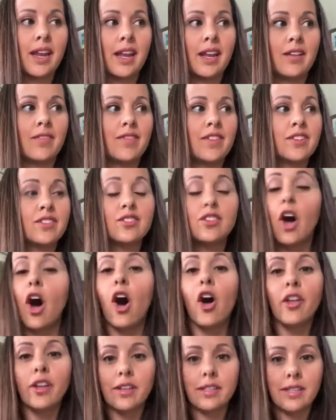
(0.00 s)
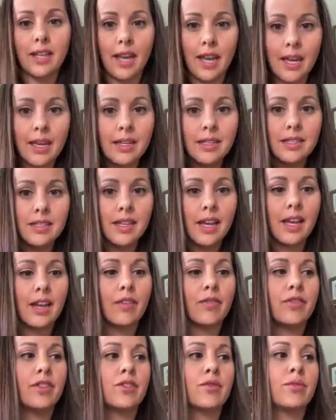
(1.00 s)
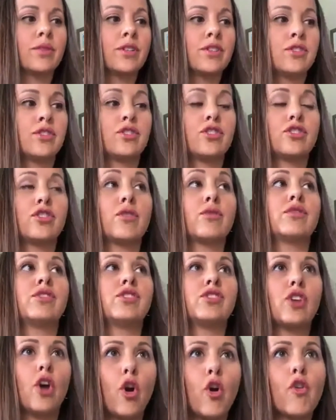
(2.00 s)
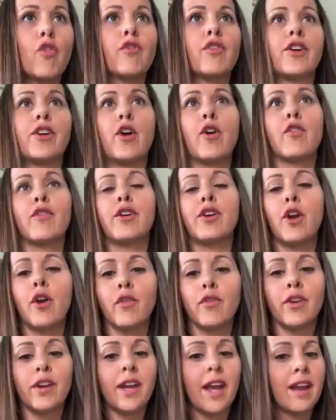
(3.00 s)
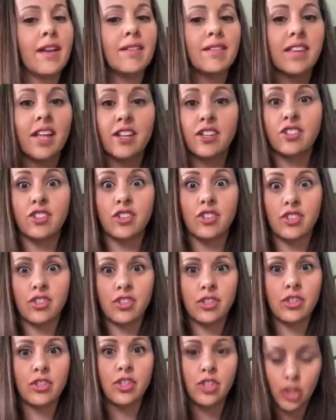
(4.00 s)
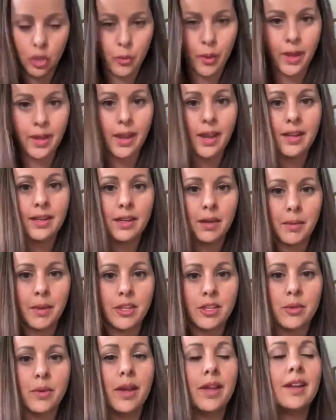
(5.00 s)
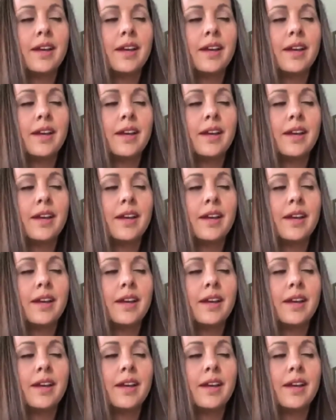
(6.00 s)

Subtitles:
And if this is all it takes, and if the research shows this over and over and over again, let's just do it and commit to it.